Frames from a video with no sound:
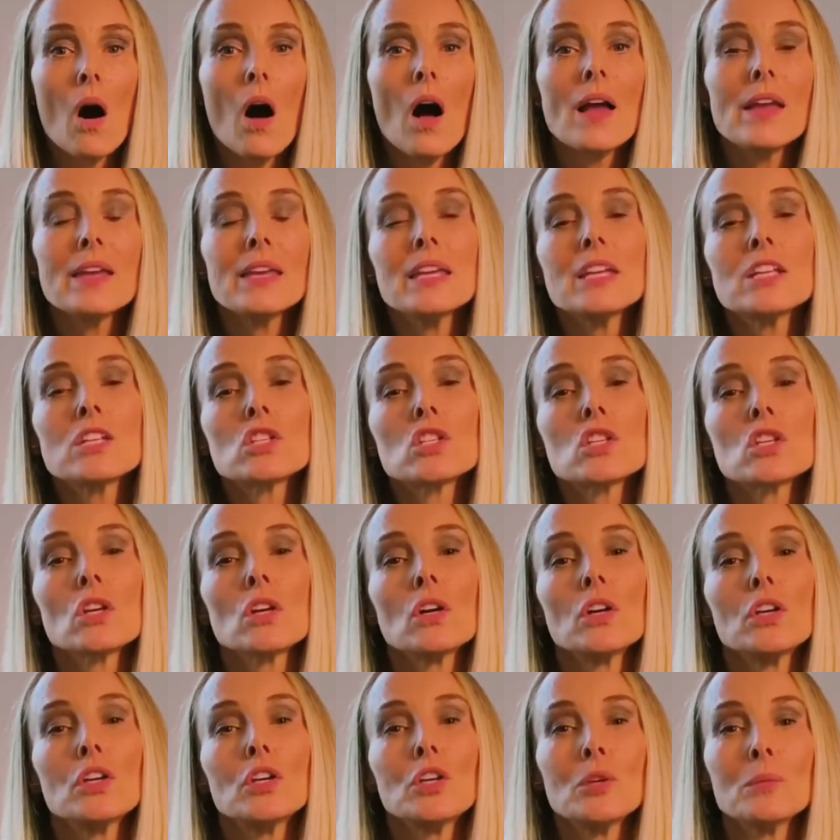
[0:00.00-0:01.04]
Each
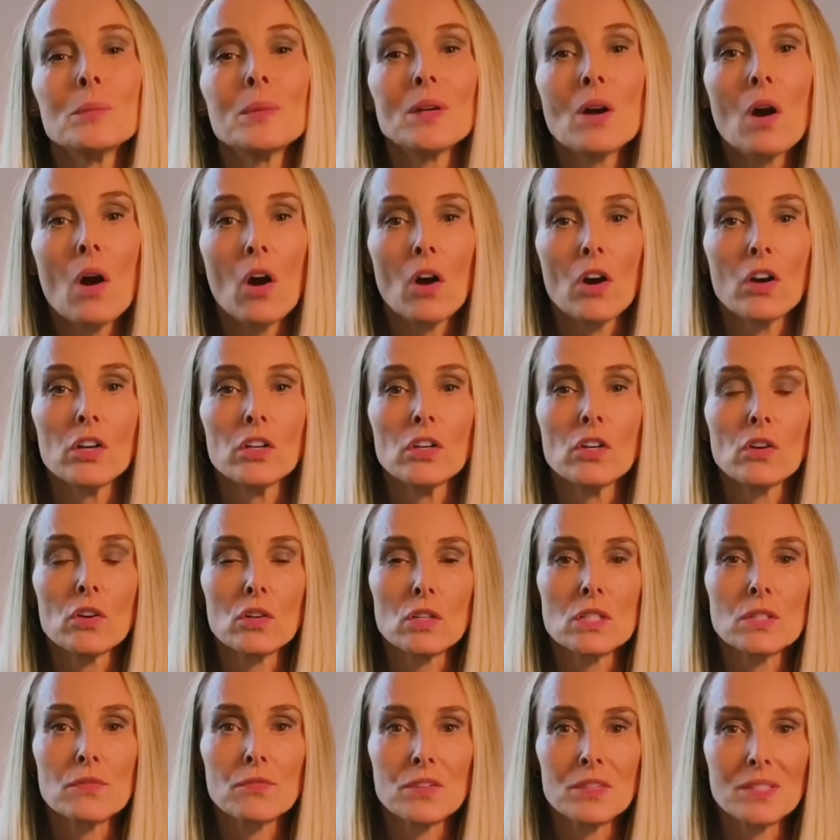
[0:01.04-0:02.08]
human heart
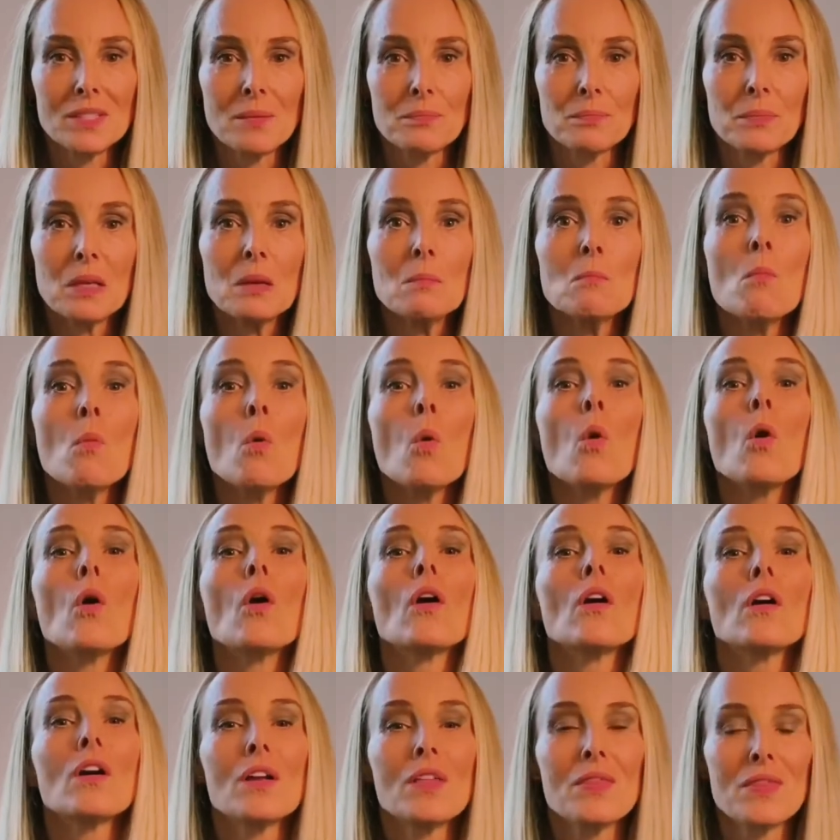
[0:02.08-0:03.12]
yearns for something more
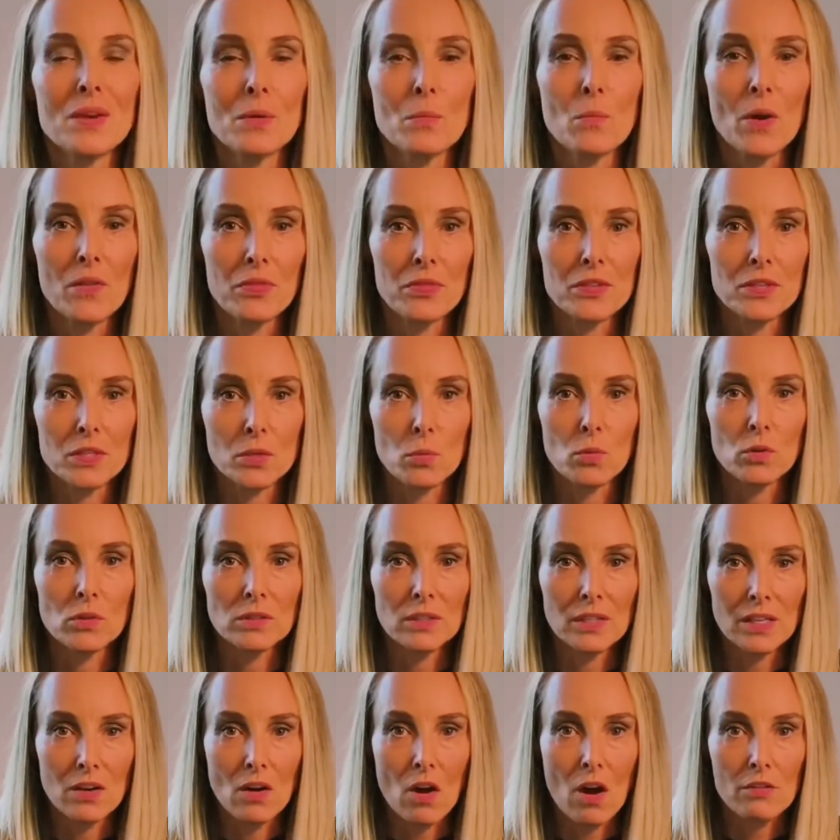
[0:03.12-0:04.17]
than what this world
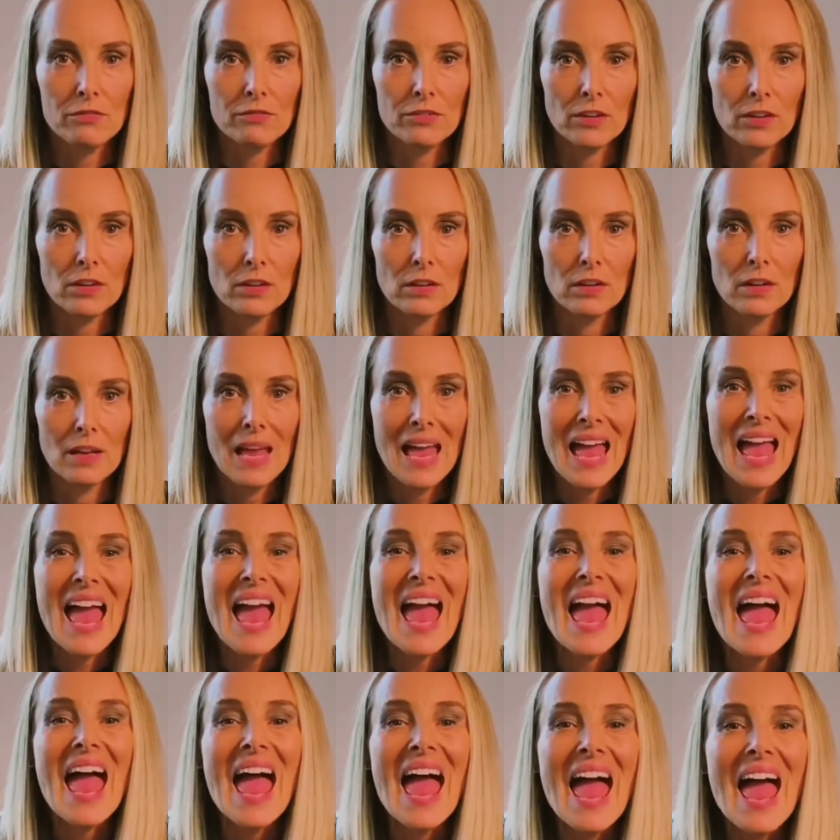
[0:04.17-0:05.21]
can offer.
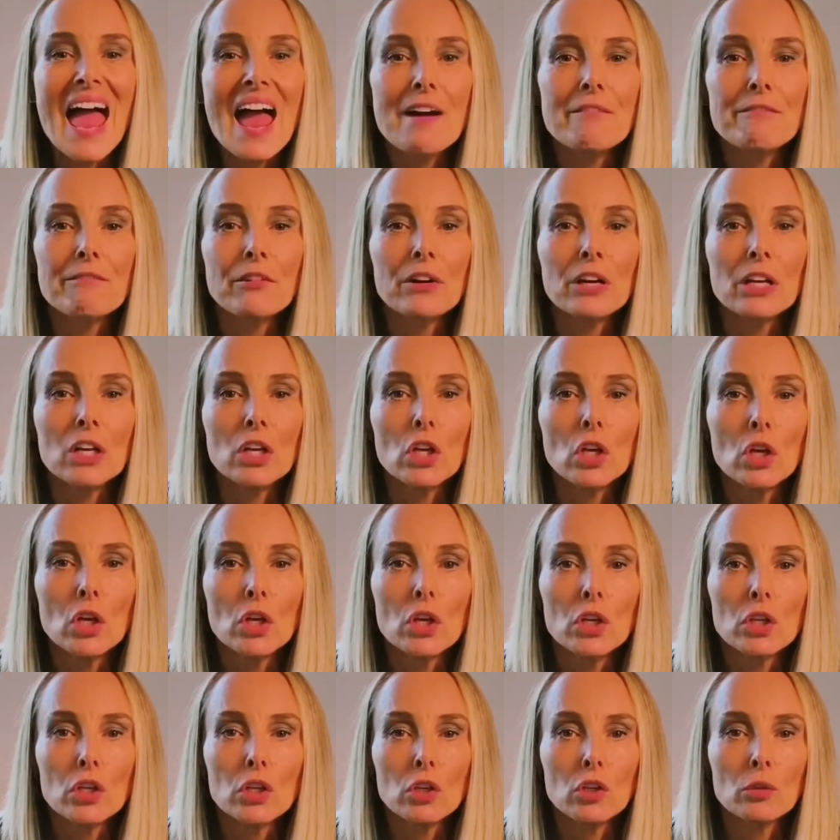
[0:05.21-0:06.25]
Every
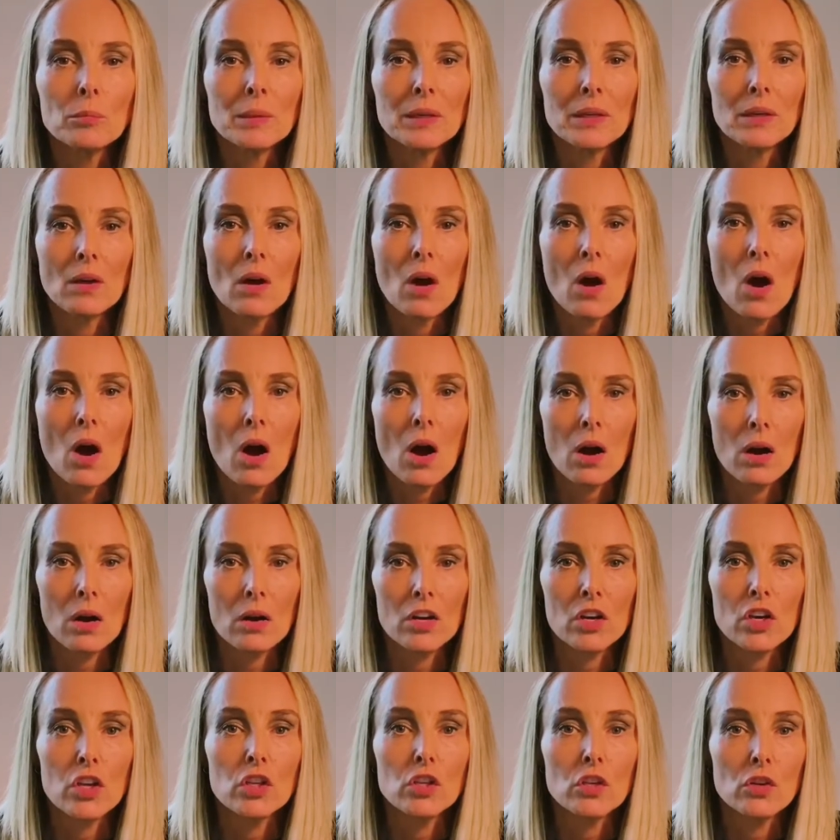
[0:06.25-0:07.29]
human
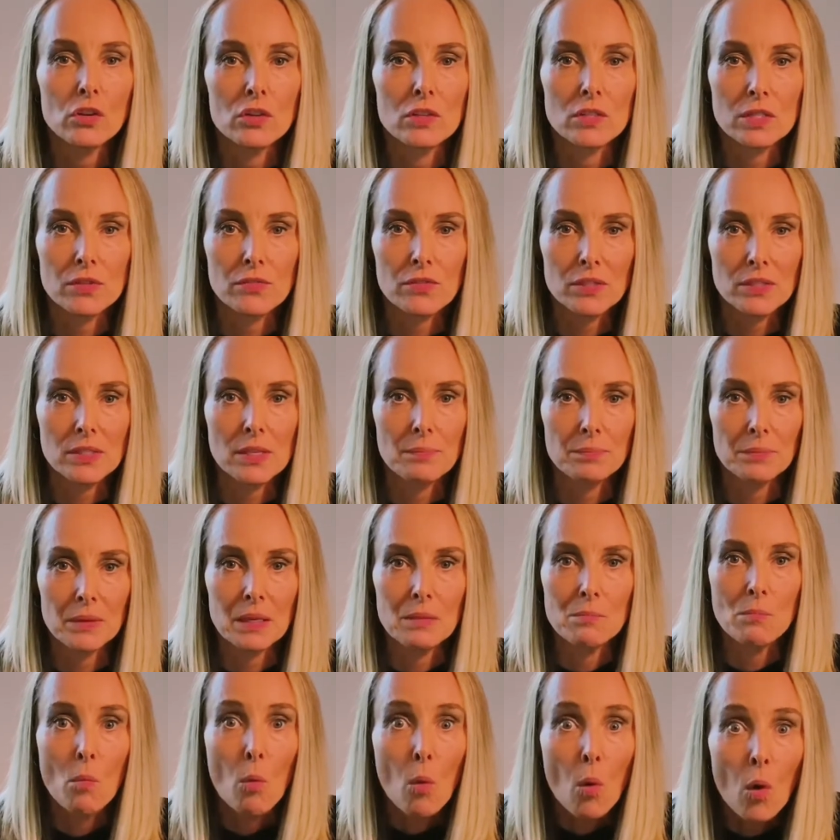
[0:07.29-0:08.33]
heart yearns for
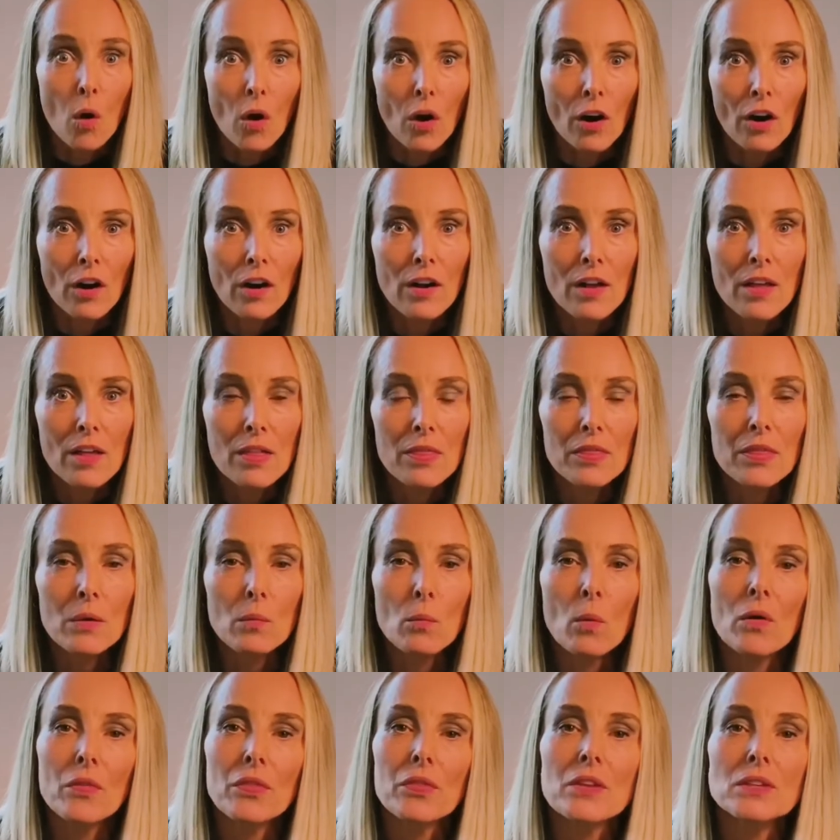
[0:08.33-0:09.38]
something more than
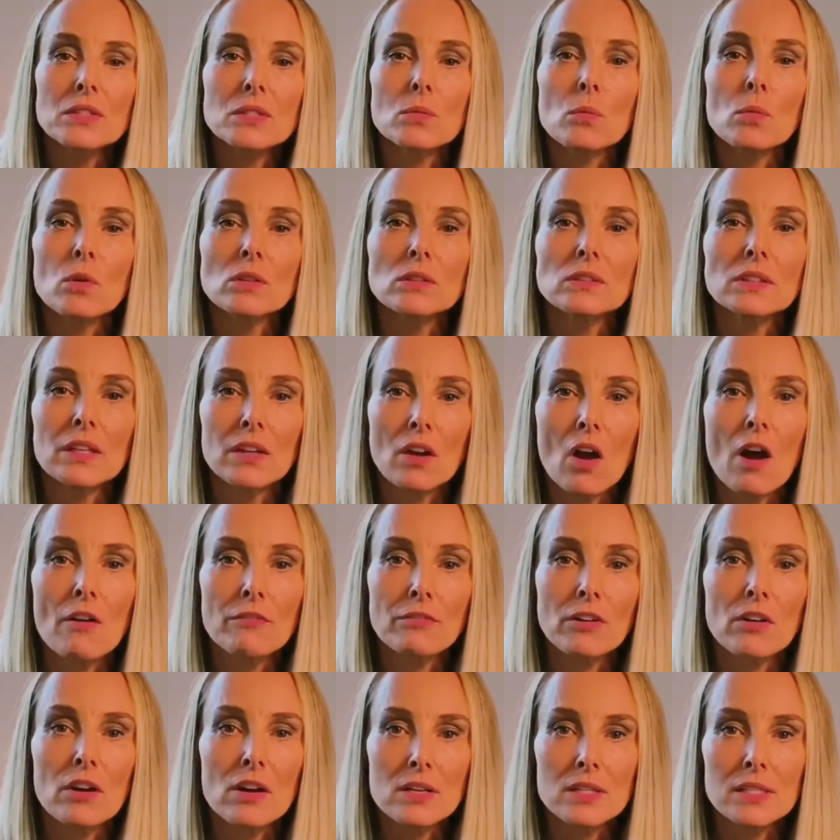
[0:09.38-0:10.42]
what this world can
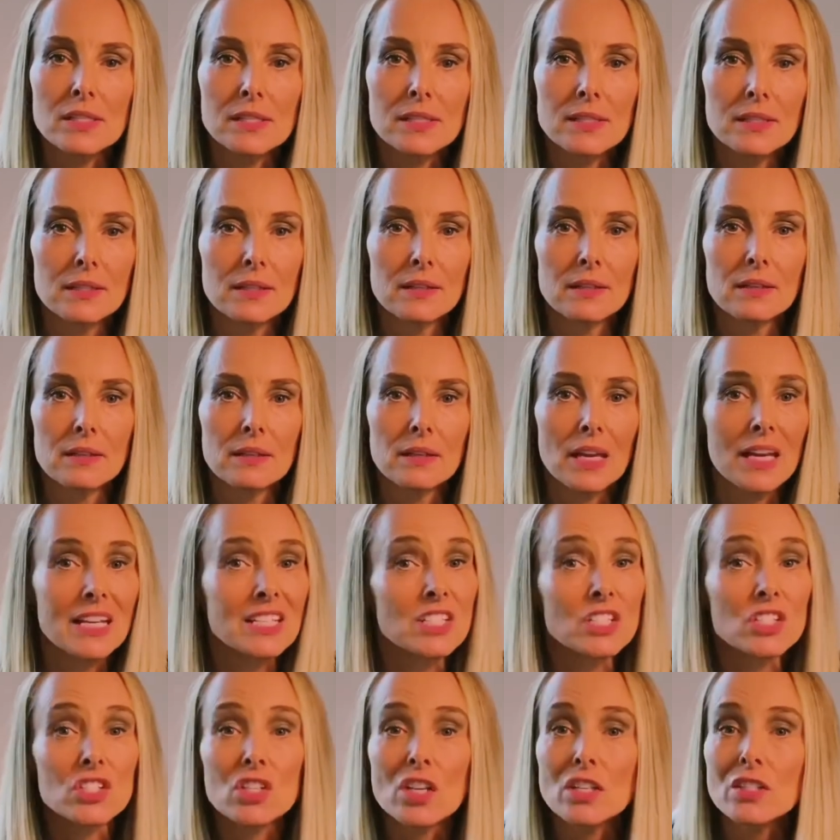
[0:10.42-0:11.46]
offer us.
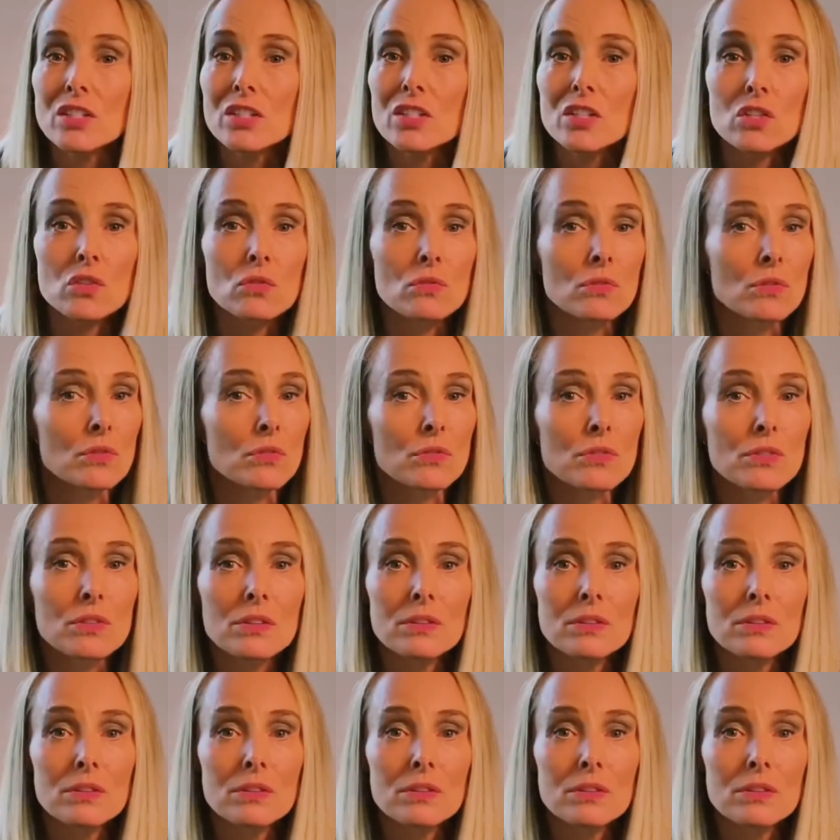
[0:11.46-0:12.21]
It's just the truth.